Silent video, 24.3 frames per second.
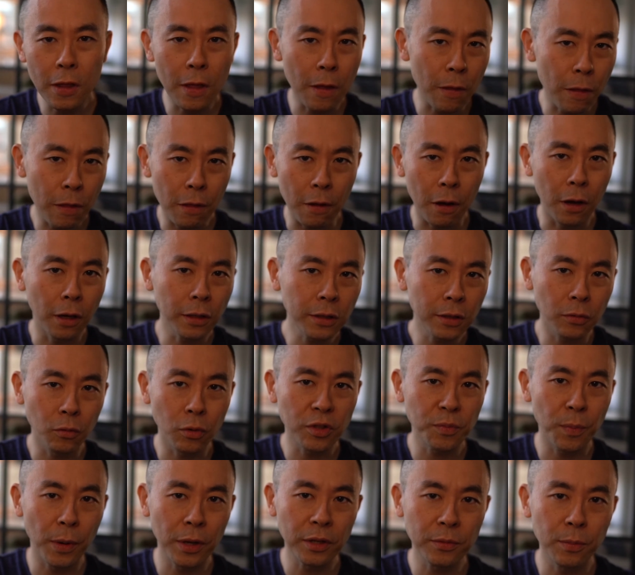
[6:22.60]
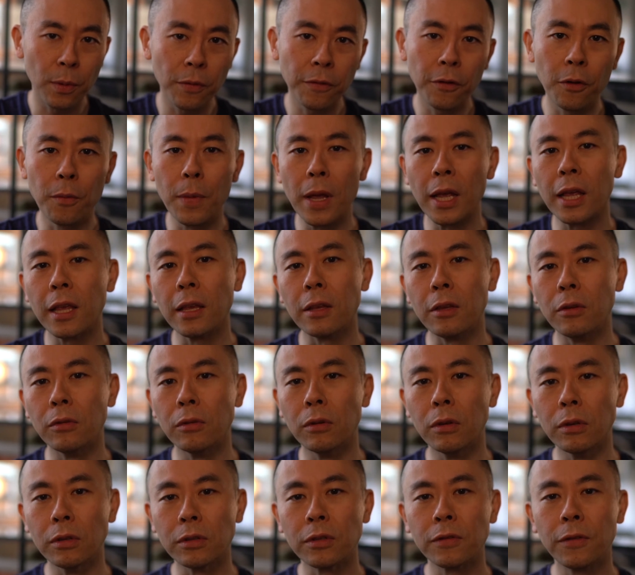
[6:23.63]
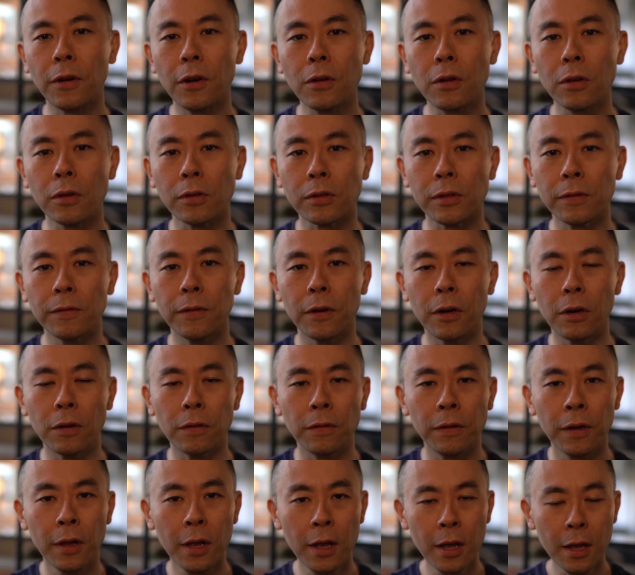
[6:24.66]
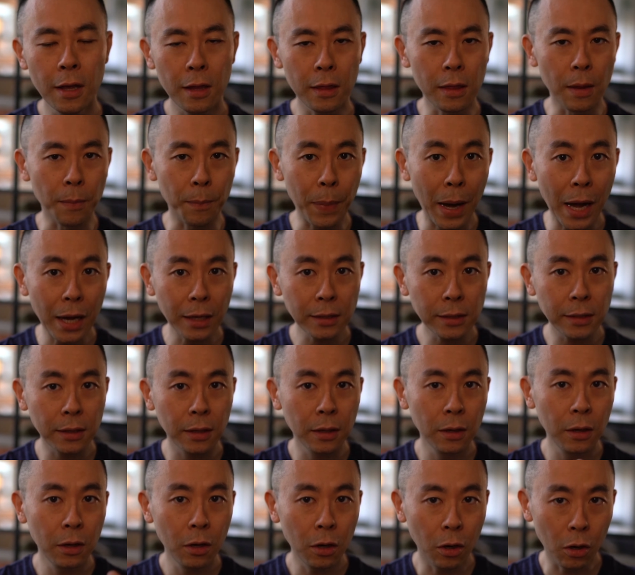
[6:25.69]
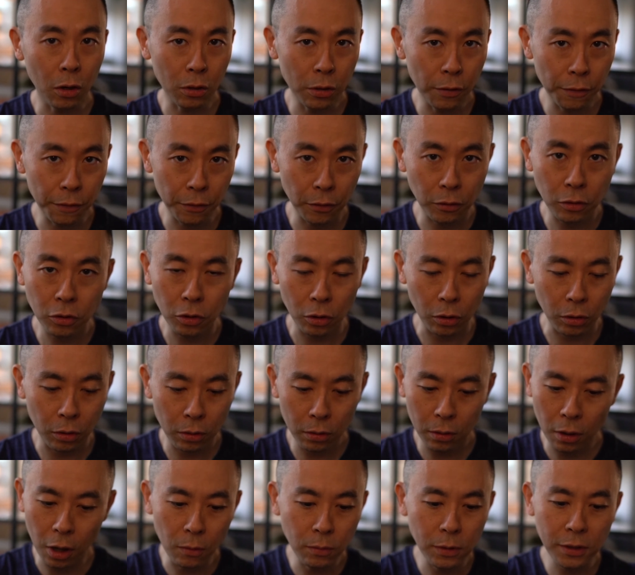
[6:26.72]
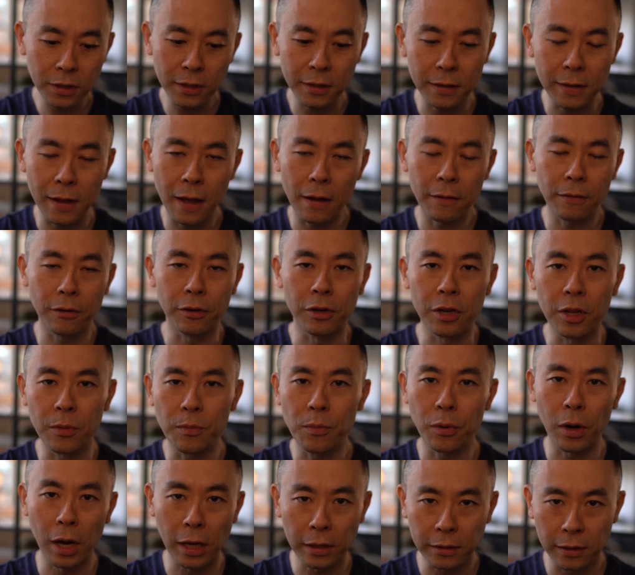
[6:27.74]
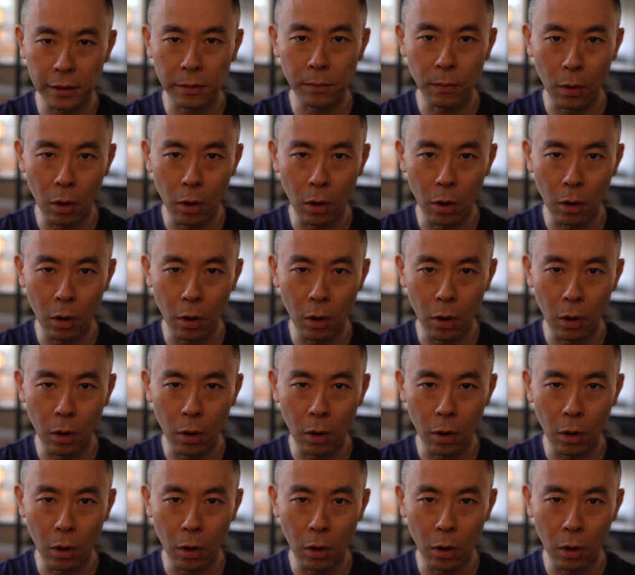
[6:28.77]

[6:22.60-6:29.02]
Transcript: the thoughts responsible for making you lose focus involve the past or the future, almost never the present